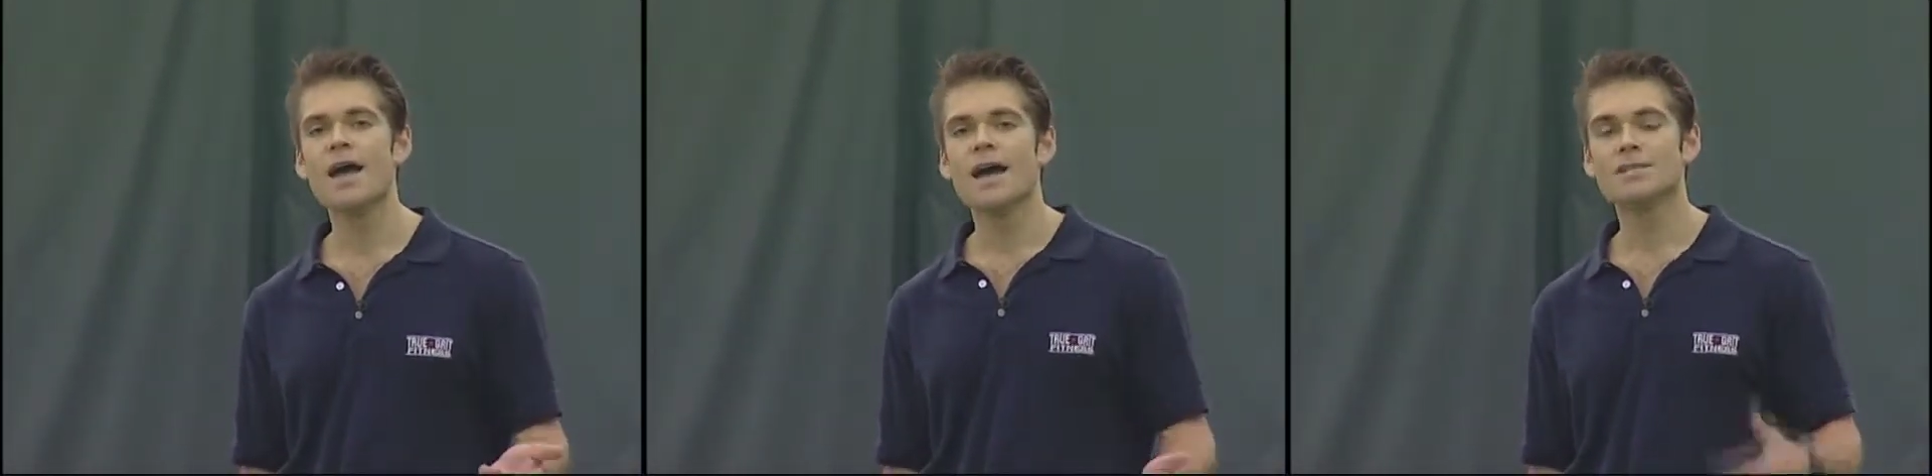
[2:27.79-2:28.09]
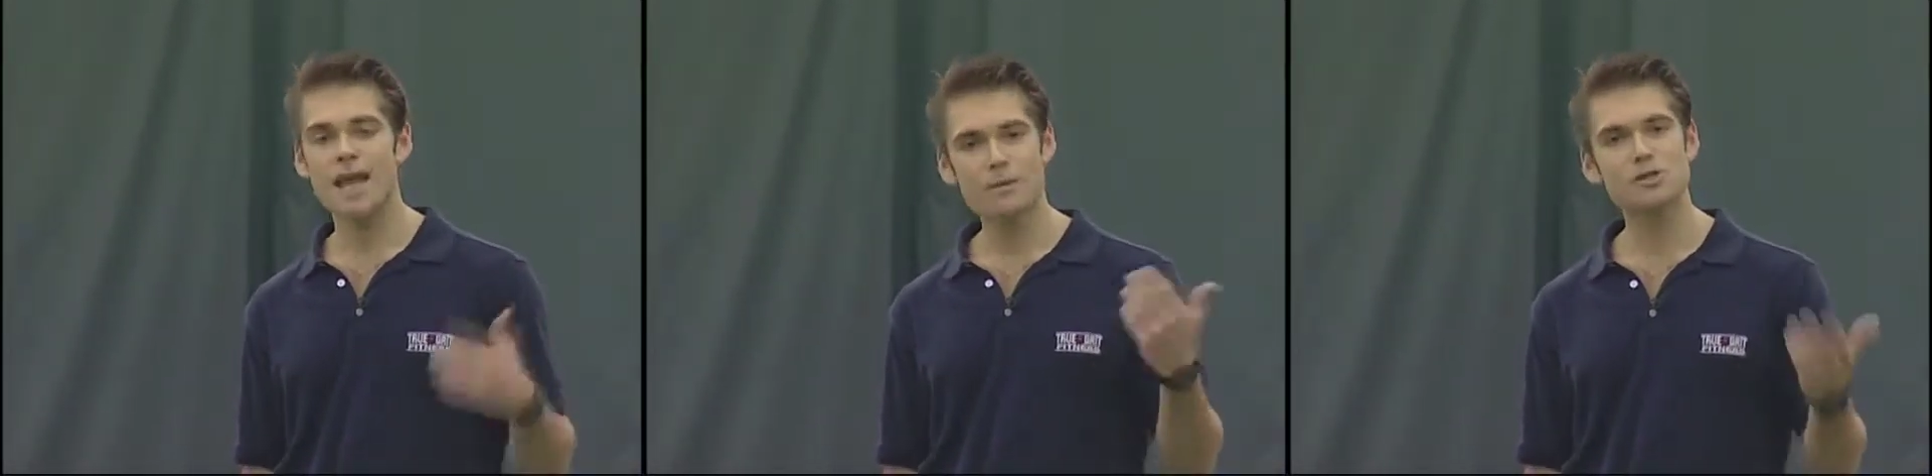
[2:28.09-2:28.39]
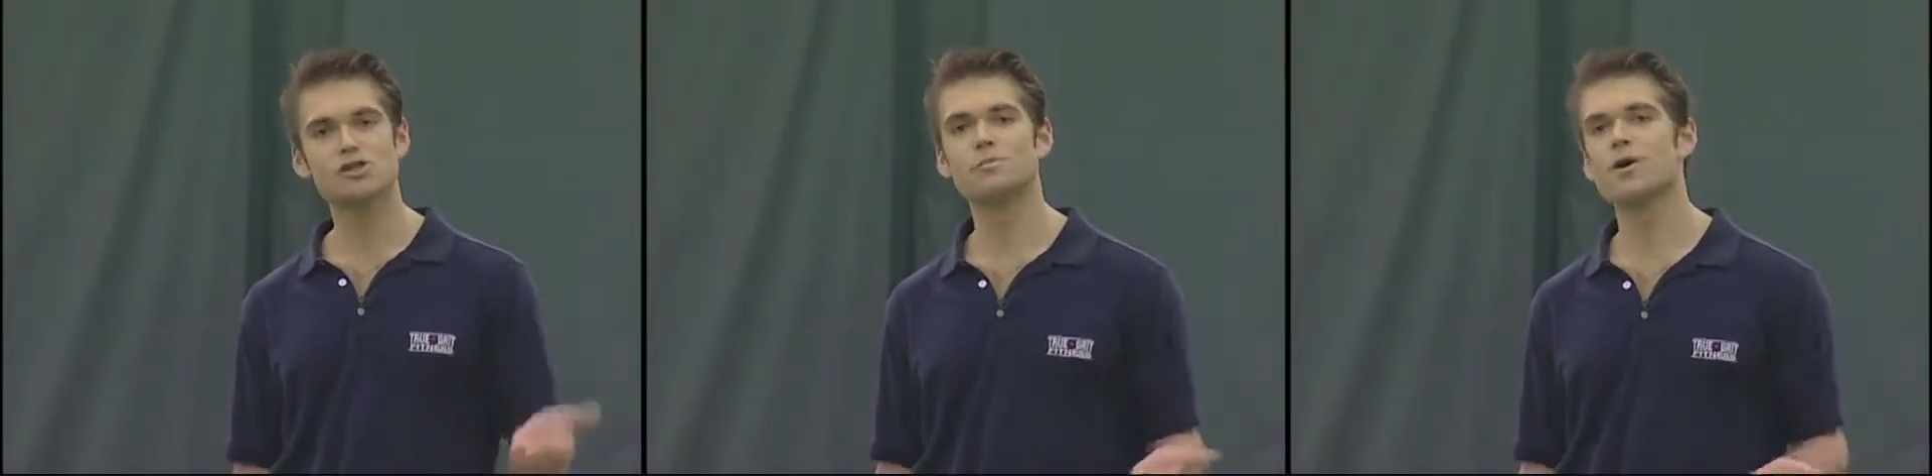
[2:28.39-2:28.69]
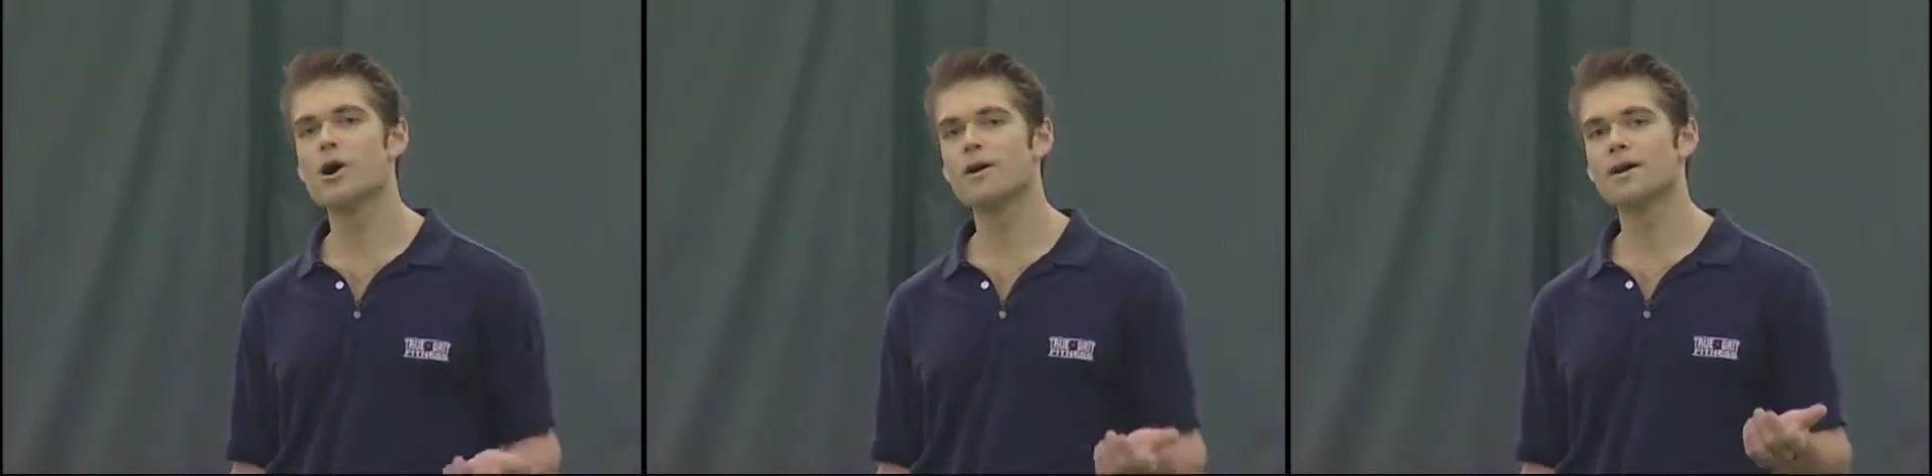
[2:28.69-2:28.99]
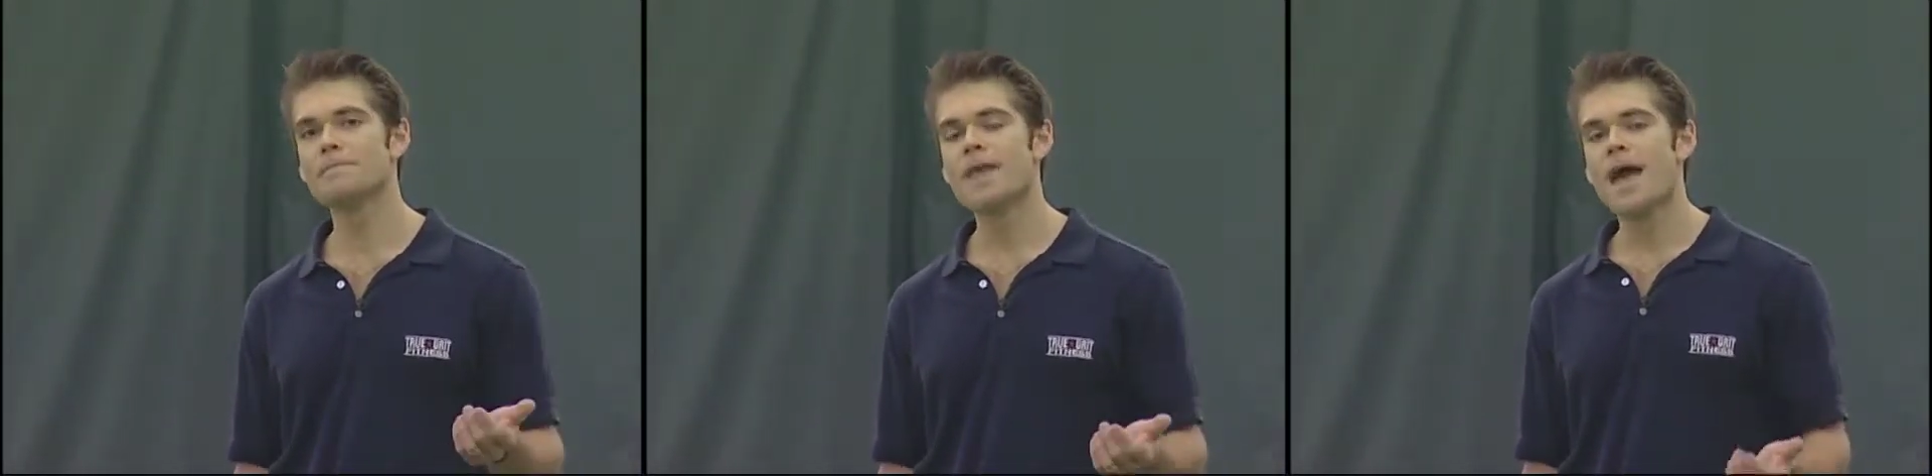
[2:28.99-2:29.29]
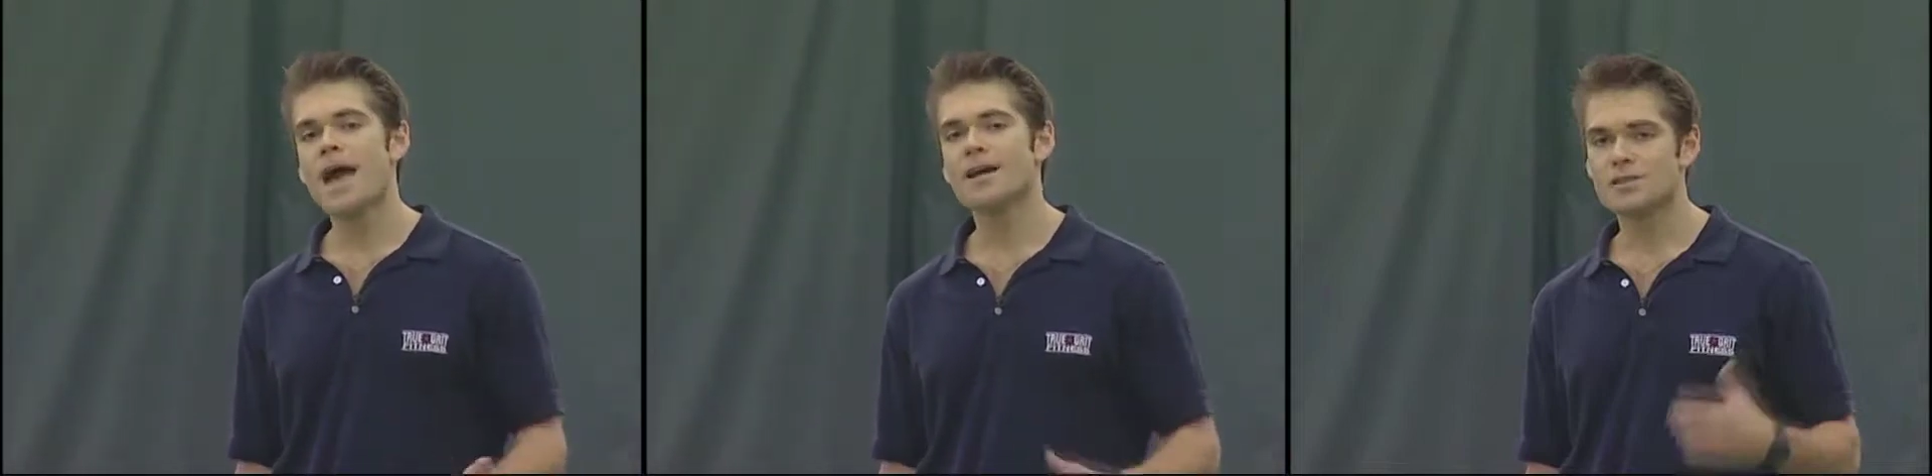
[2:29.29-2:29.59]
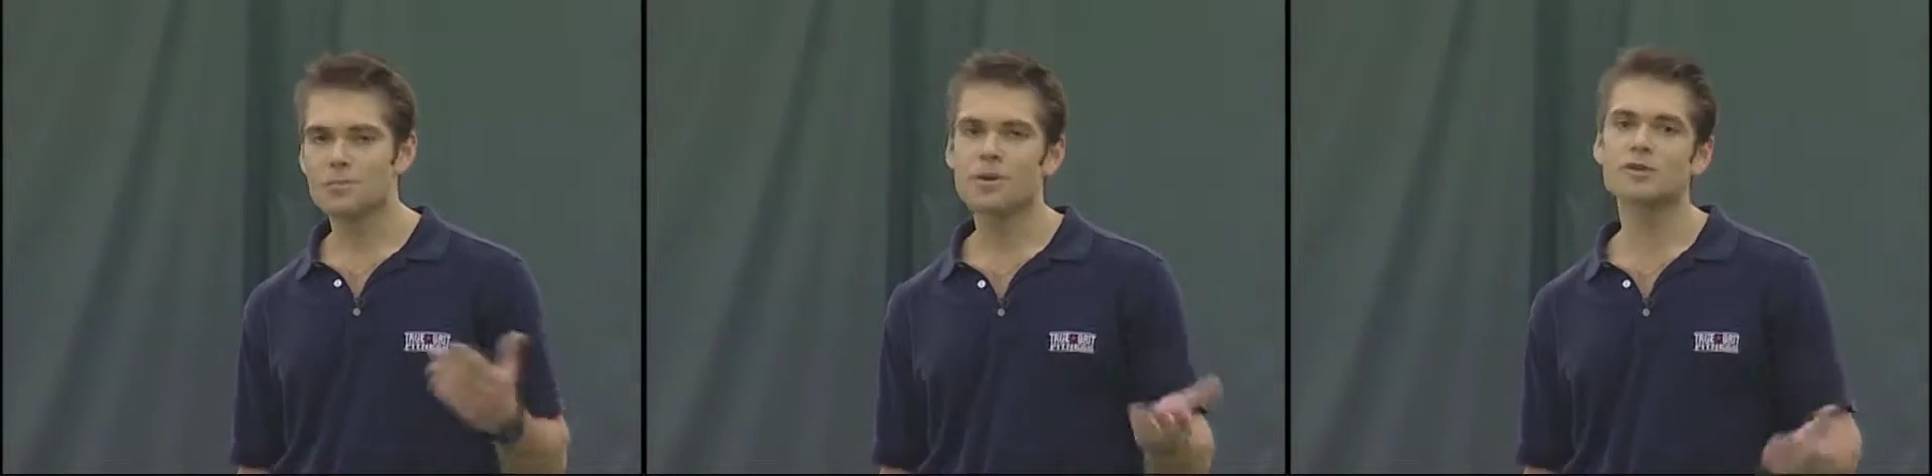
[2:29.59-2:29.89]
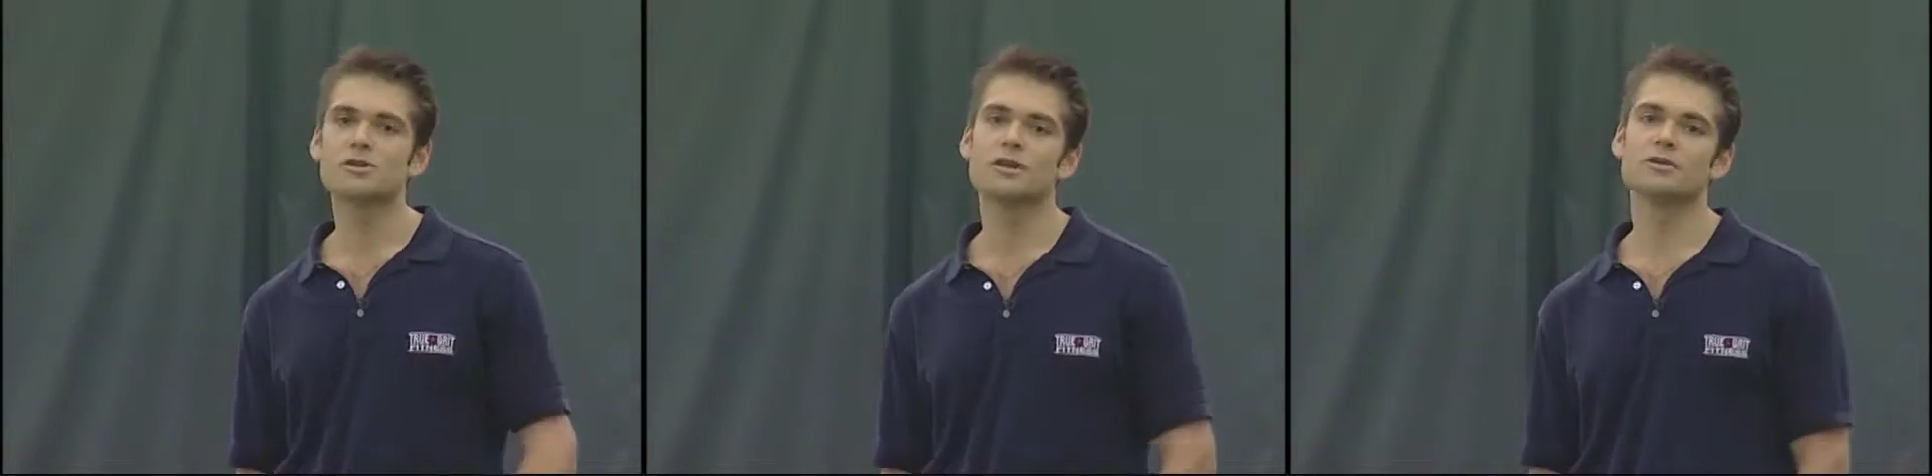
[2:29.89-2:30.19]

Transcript: His name is Jabari, and it's a pleasure to